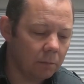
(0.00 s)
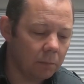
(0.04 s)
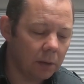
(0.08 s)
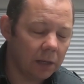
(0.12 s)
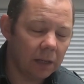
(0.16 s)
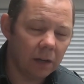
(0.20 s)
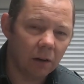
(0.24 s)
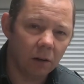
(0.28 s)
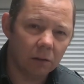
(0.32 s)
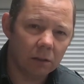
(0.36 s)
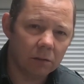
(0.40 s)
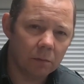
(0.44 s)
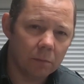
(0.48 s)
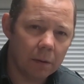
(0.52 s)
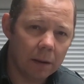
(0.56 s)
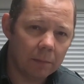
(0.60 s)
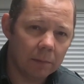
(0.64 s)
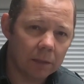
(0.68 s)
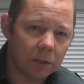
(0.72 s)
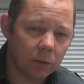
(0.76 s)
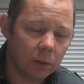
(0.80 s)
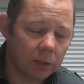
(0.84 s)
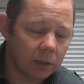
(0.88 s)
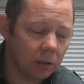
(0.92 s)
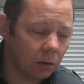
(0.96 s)
But you've got to remember
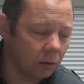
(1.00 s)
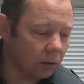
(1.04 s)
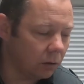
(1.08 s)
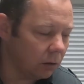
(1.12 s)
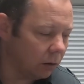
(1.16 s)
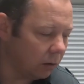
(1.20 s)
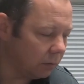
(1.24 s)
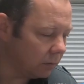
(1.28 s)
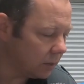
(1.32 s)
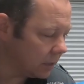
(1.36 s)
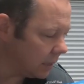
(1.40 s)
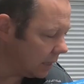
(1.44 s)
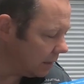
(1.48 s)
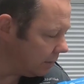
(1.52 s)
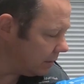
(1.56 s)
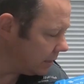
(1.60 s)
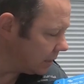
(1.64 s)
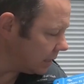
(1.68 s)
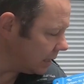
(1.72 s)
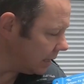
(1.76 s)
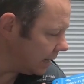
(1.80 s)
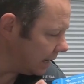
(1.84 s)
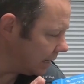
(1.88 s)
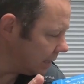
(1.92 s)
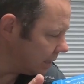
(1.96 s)
to switch it on and off. So there is
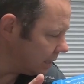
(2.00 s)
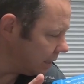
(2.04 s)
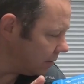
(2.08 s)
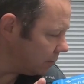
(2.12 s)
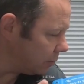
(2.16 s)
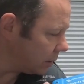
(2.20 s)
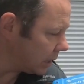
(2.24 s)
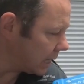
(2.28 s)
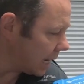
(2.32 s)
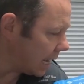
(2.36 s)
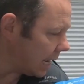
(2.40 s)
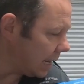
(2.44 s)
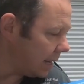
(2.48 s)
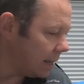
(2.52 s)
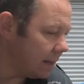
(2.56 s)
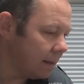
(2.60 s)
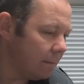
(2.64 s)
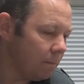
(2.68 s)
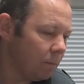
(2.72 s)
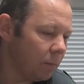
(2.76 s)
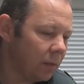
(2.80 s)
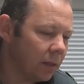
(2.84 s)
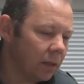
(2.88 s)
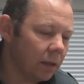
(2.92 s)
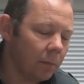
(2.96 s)
a negative with that,
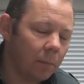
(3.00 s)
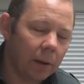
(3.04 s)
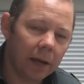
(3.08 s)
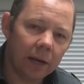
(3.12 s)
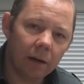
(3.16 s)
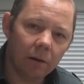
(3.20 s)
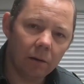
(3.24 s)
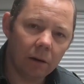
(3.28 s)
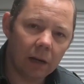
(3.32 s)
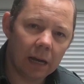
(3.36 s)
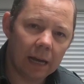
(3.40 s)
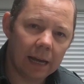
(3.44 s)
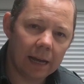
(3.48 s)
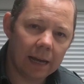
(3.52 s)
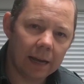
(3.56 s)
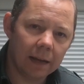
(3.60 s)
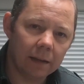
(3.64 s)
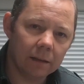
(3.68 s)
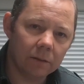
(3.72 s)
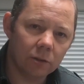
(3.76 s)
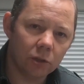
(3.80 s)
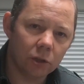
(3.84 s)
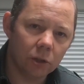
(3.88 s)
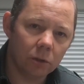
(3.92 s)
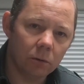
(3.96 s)
depending on how
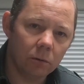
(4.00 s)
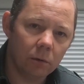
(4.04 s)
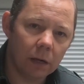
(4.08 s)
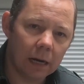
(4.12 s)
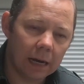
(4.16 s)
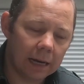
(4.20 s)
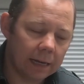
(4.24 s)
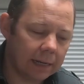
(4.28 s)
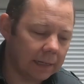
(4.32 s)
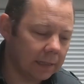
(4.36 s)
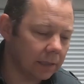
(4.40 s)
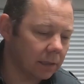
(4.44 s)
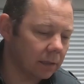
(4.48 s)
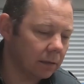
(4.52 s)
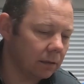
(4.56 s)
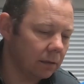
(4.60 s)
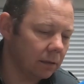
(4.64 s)
true that is.